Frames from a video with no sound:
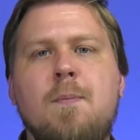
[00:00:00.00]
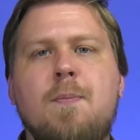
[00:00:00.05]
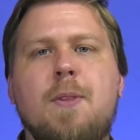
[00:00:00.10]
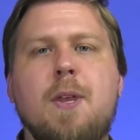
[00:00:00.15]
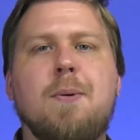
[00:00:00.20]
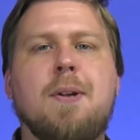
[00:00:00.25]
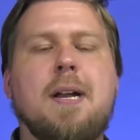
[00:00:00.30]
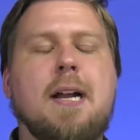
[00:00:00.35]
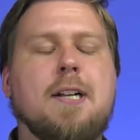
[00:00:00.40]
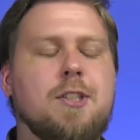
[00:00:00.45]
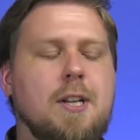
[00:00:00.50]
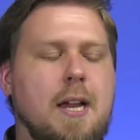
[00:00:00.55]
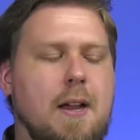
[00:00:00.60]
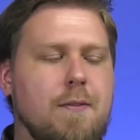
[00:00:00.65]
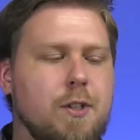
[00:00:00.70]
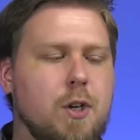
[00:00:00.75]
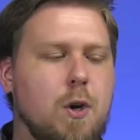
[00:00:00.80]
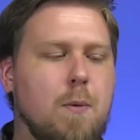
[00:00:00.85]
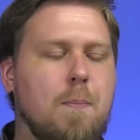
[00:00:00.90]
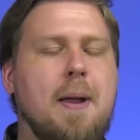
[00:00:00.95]
They would actually
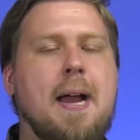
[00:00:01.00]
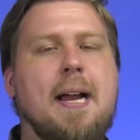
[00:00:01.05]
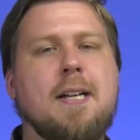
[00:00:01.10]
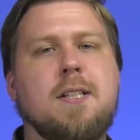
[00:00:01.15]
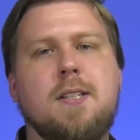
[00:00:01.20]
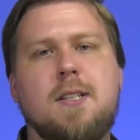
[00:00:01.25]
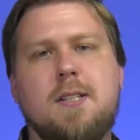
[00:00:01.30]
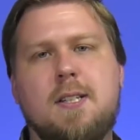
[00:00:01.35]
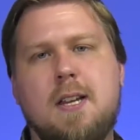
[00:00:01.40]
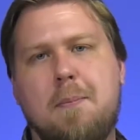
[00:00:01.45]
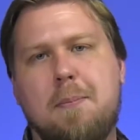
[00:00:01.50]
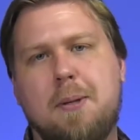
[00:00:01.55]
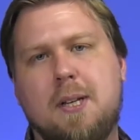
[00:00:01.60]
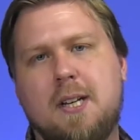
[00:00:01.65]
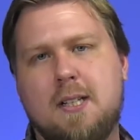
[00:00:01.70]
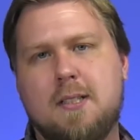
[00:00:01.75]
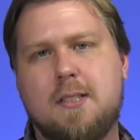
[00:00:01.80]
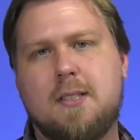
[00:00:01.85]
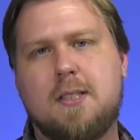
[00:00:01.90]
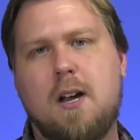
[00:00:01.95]
have to go back to the
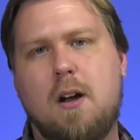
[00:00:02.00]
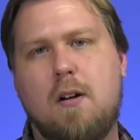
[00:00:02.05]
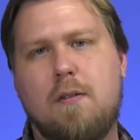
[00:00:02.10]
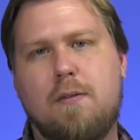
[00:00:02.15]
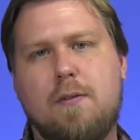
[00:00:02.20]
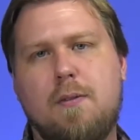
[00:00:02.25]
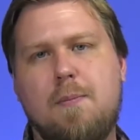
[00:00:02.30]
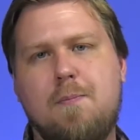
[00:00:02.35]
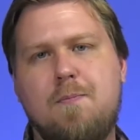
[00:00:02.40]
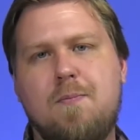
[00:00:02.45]
template itself.